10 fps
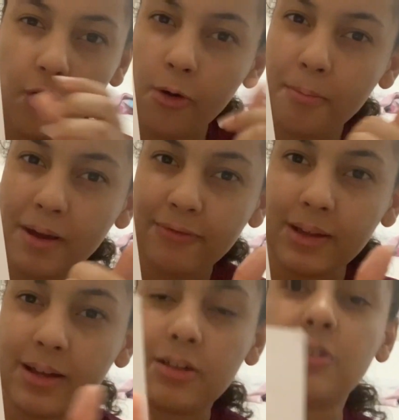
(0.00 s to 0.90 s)
on my
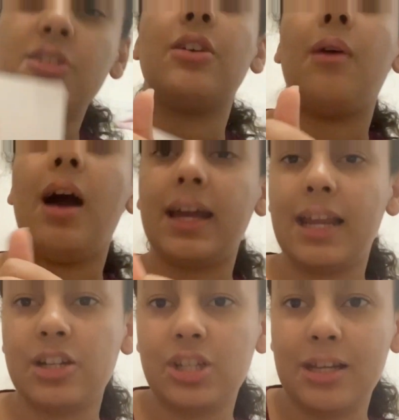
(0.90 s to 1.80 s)
fingers so I
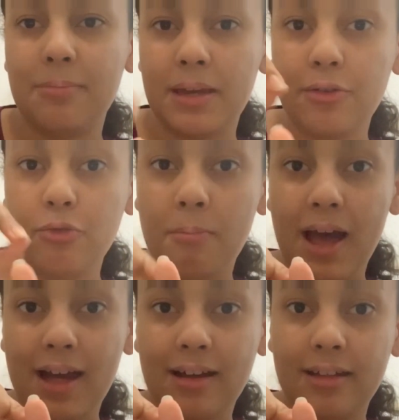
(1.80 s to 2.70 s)
can actually peel
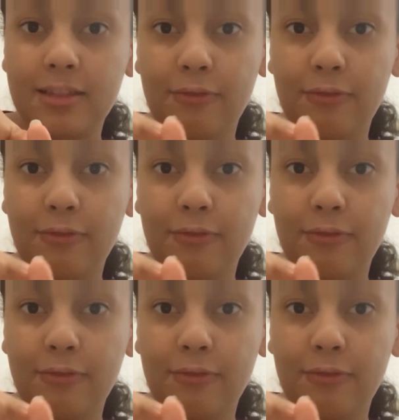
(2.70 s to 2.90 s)
back